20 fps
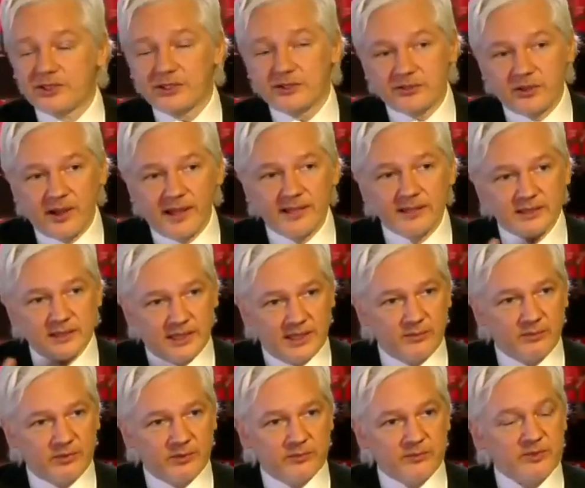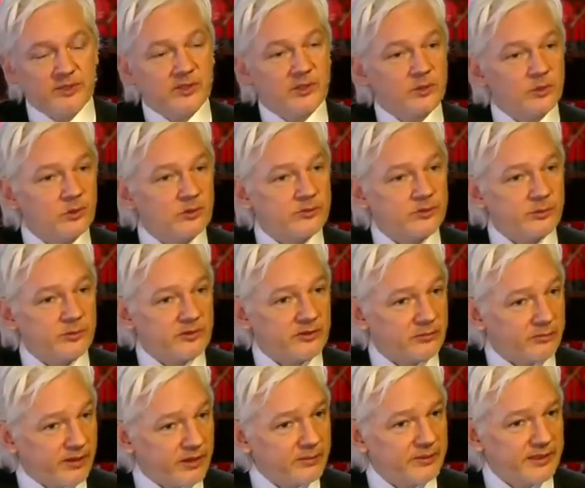she trying to keep them secure from the
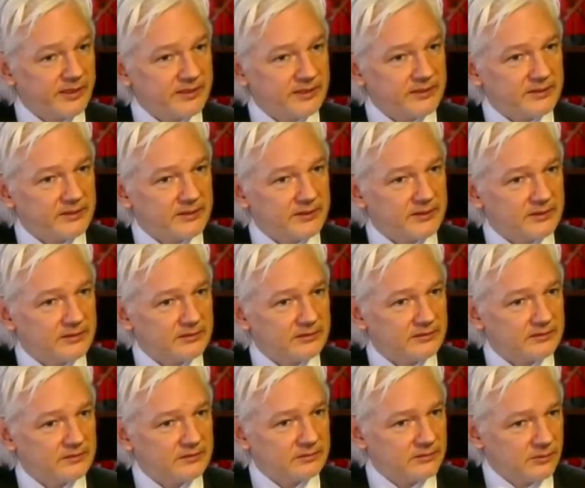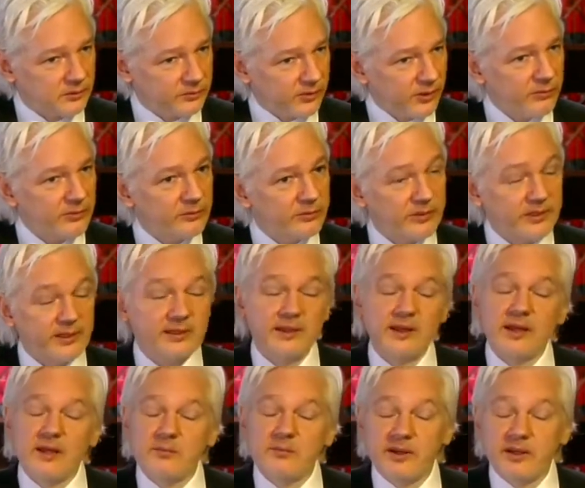Republicans? Well, probably.
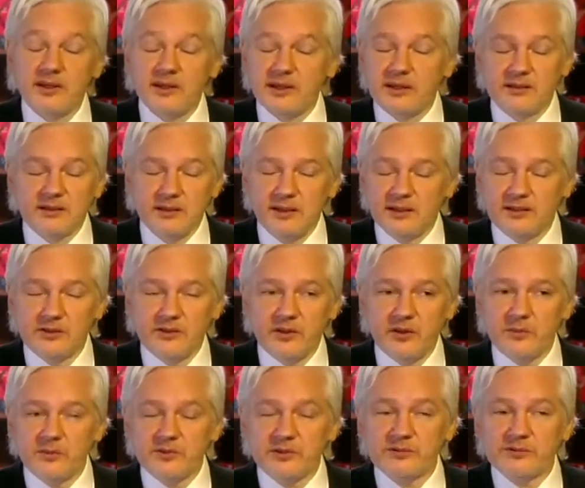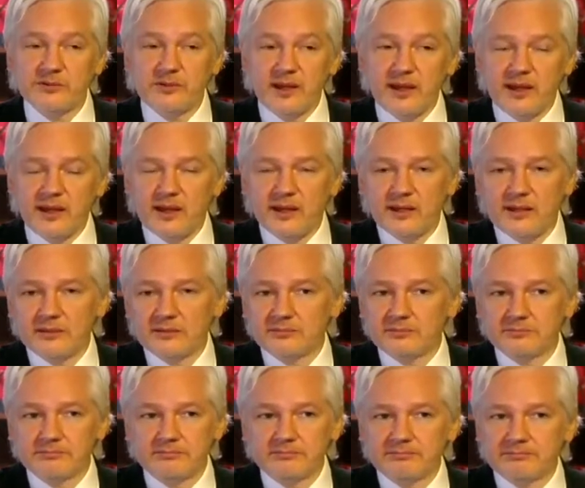But in terms of
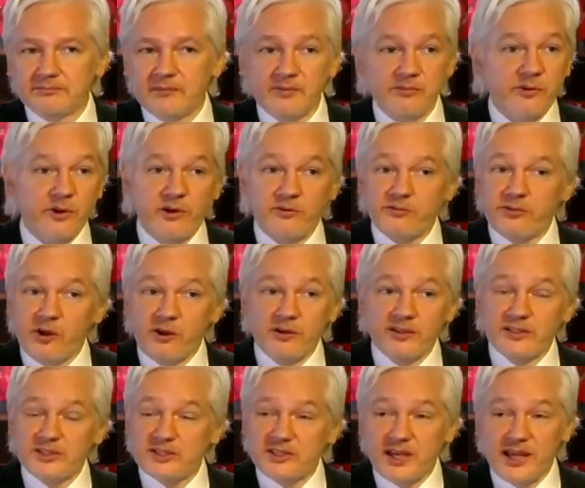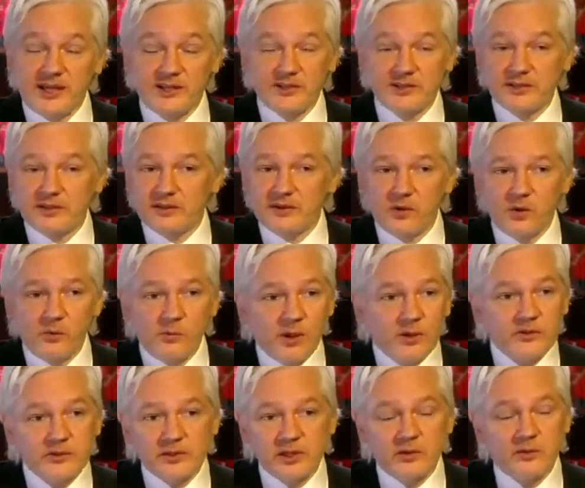foreign states, almost